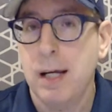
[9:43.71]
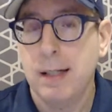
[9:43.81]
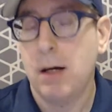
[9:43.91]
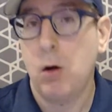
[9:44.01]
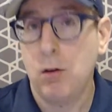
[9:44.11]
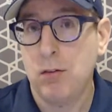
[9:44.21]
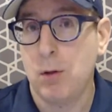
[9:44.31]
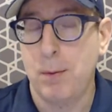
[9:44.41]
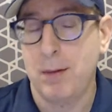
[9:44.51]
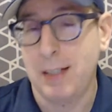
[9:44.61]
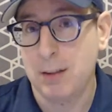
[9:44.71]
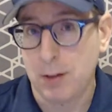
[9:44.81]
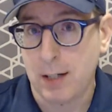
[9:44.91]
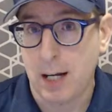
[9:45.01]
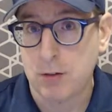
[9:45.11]
Now also about
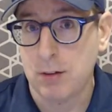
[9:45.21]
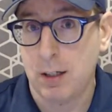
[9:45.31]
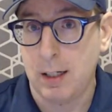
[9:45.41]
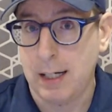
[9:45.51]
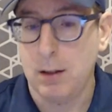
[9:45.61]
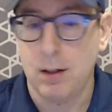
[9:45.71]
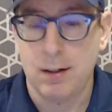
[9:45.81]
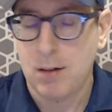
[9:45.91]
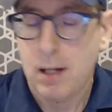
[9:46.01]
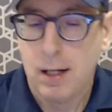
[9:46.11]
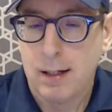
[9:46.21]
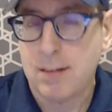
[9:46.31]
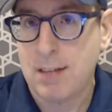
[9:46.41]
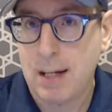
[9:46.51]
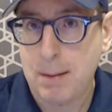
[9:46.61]
international airlines, the
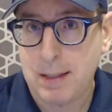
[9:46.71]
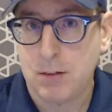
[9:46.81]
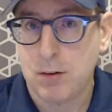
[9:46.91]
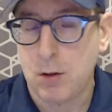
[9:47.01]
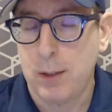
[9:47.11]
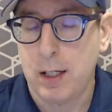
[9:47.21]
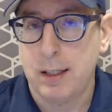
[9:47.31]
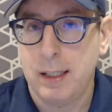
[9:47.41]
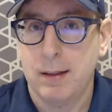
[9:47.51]
same thing is going on here.